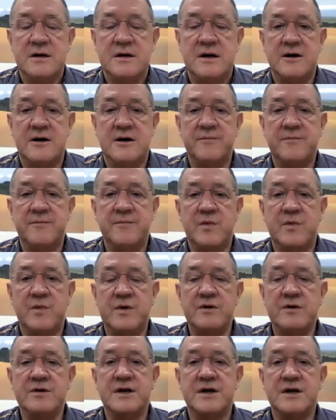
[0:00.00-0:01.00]
um,
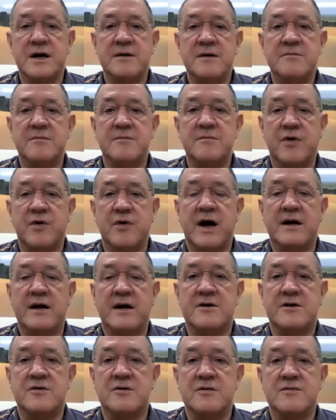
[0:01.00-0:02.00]
real time
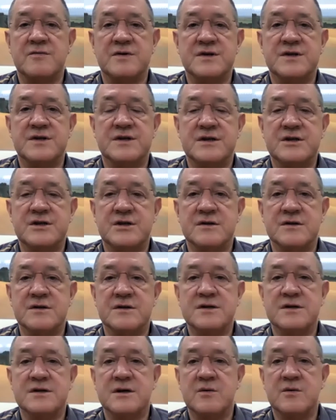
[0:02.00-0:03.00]
practical
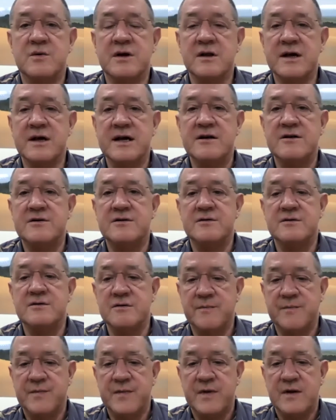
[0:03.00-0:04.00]
decisions that relate
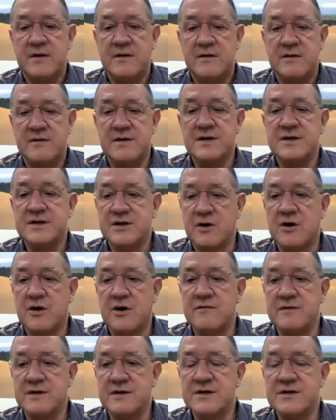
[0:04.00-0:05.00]
to this
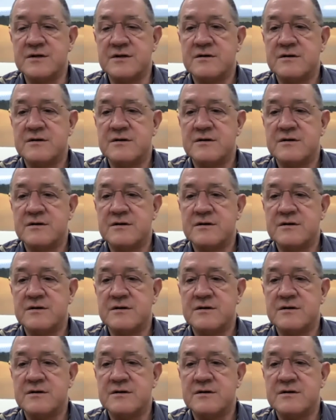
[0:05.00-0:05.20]
harvest